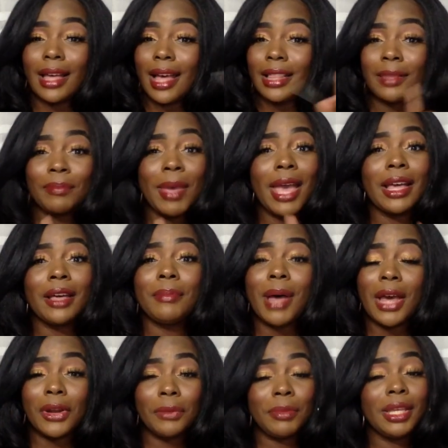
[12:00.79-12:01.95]
I got the backup
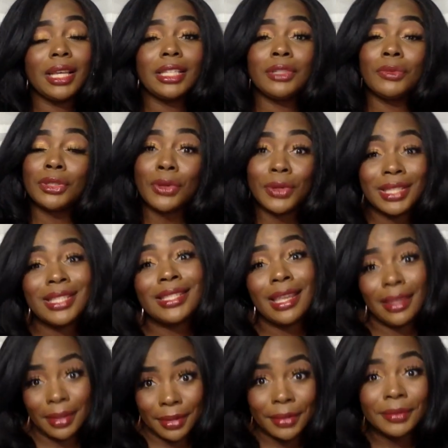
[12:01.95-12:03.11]
bottle because it was on
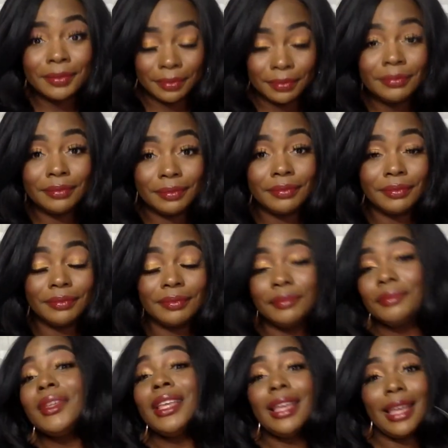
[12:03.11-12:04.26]
sale.
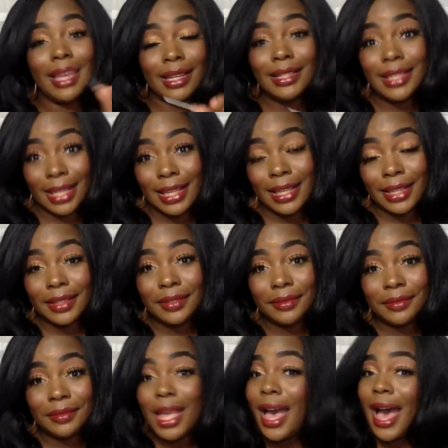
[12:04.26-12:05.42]
Mm-hmm. And did.
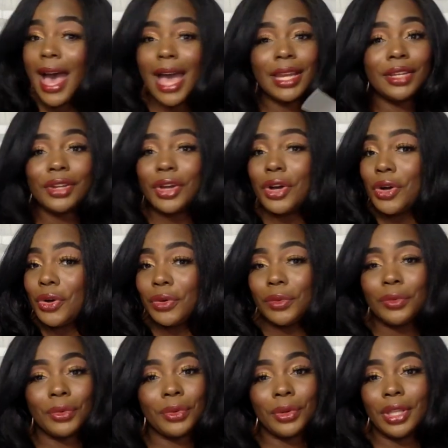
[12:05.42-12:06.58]
I didn't know
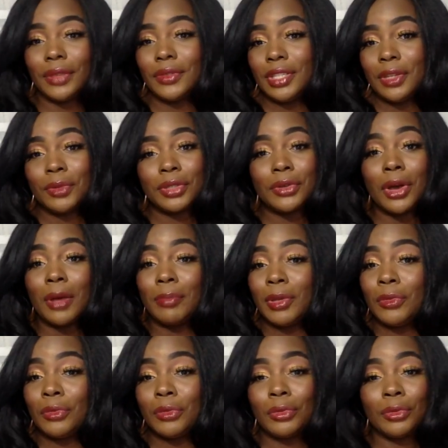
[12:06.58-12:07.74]
if she was going to
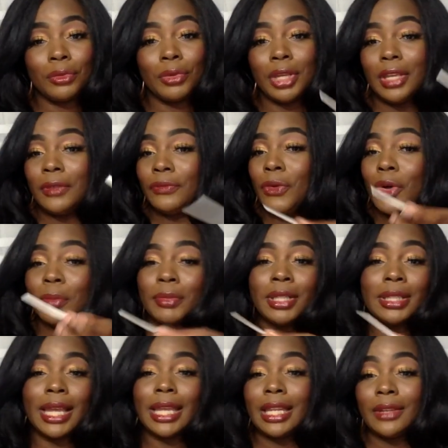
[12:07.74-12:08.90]
be
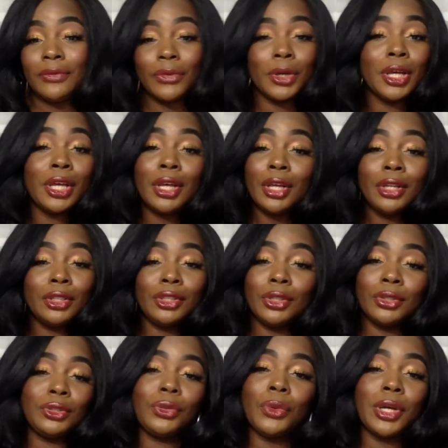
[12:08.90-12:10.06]
reformulated for
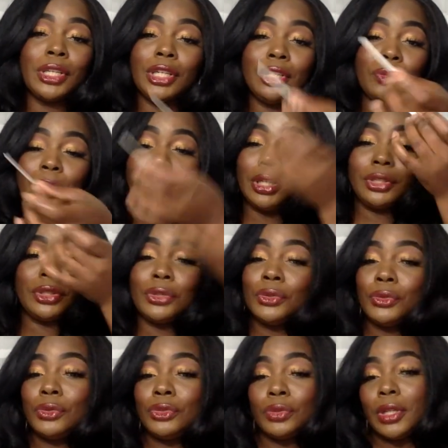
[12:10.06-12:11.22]
twenty
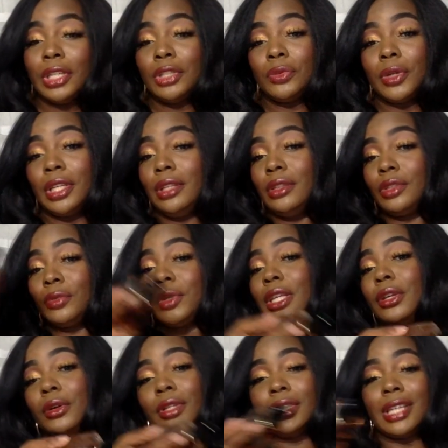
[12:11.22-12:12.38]
twenty-two, twenty
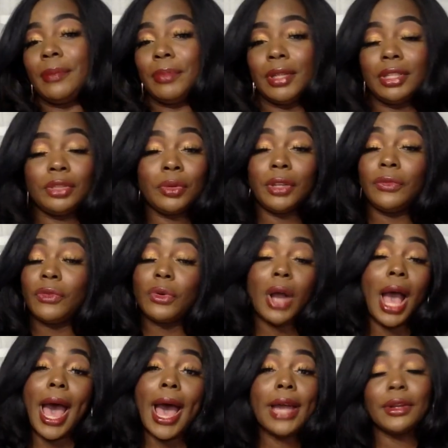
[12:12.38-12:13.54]
twenty-three on top of the twenty-four.
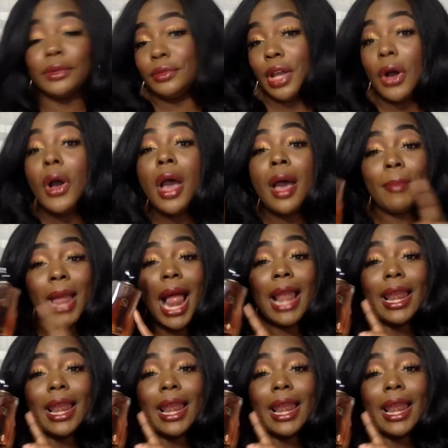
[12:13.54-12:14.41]
I don't know. But